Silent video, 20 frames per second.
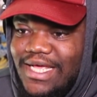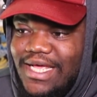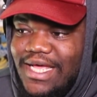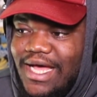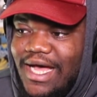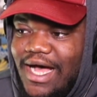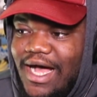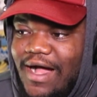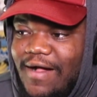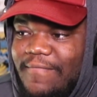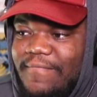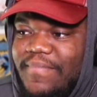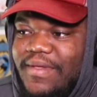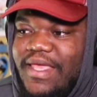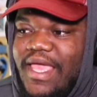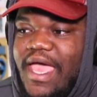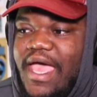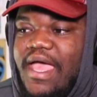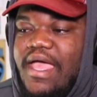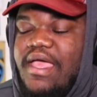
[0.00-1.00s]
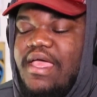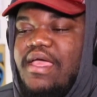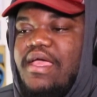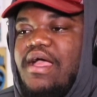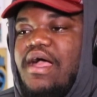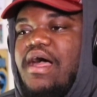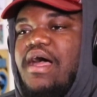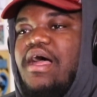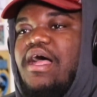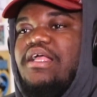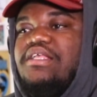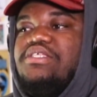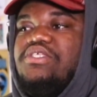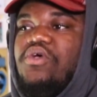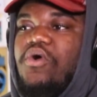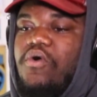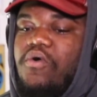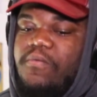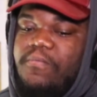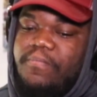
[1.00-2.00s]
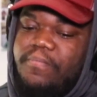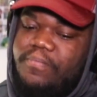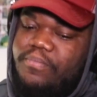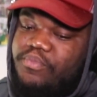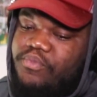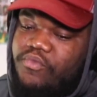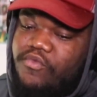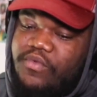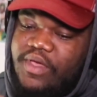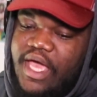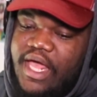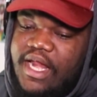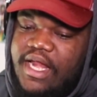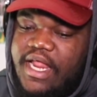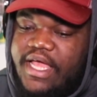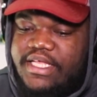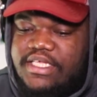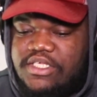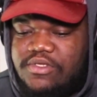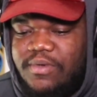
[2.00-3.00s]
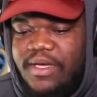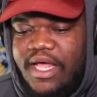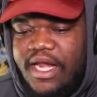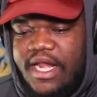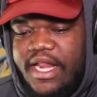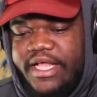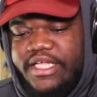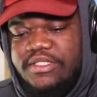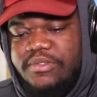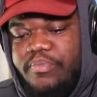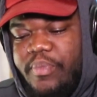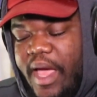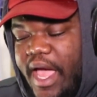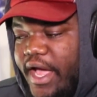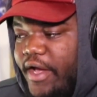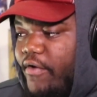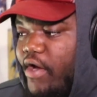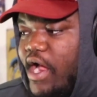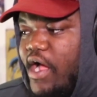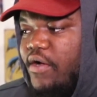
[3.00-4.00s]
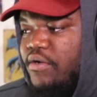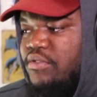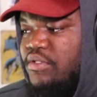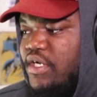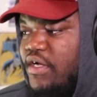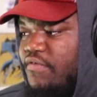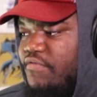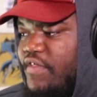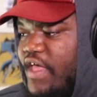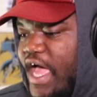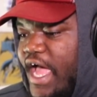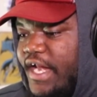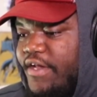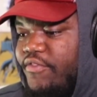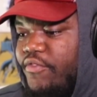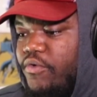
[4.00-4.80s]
but yeah, so We got a nice background of that.